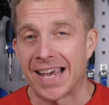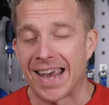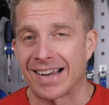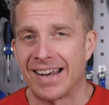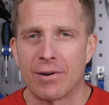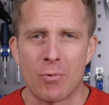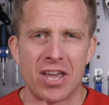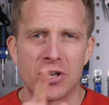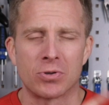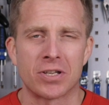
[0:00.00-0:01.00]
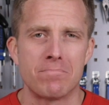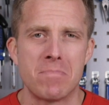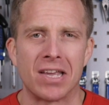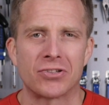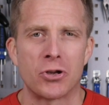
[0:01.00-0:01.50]
Tech Clinic where you
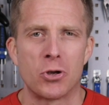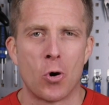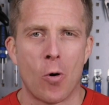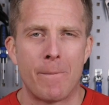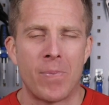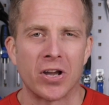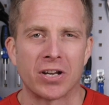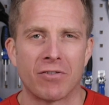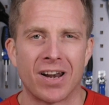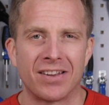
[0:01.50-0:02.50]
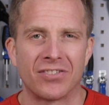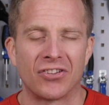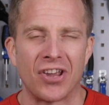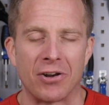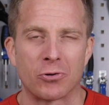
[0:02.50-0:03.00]
submit your bike
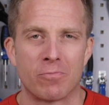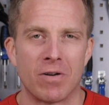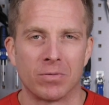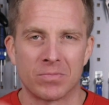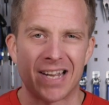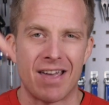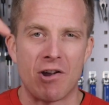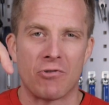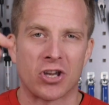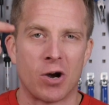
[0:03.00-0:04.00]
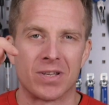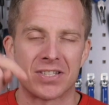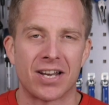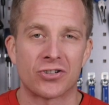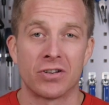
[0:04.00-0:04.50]
related technical problems down there in the comments
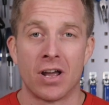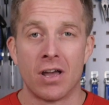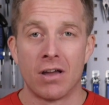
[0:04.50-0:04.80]
section.